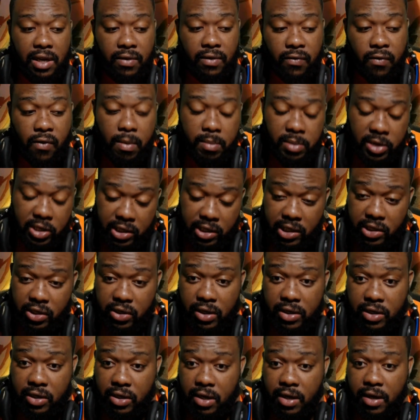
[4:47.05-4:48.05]
former
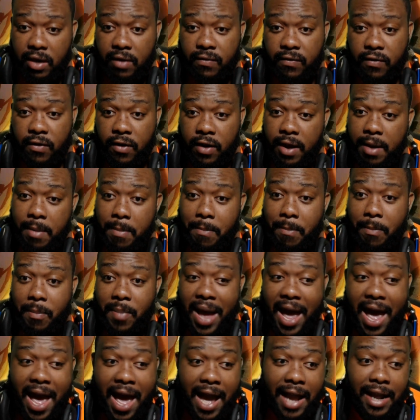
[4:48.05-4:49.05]
teacher is looking for him.
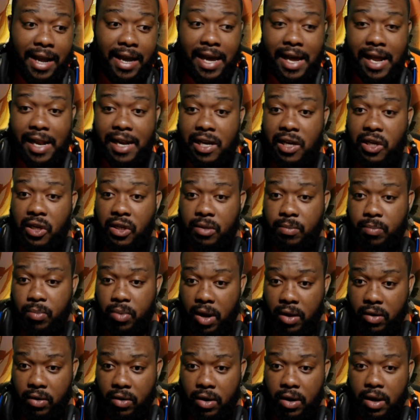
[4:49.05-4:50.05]
Bang and his
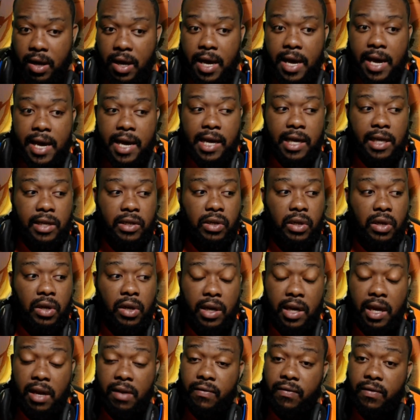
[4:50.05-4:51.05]
brother is
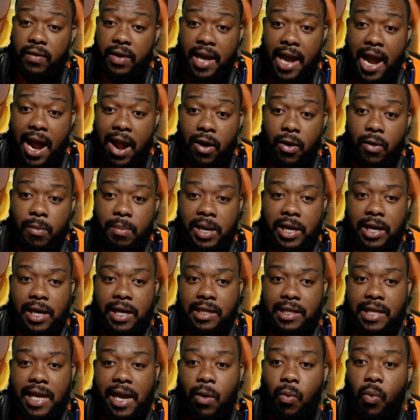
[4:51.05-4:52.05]
looking for Garou
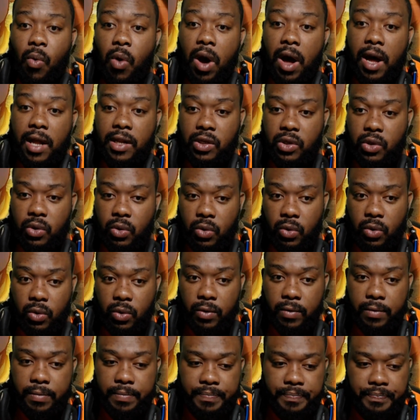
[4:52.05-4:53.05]
because they want
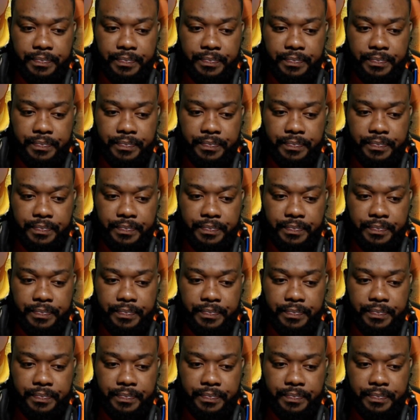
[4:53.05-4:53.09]
to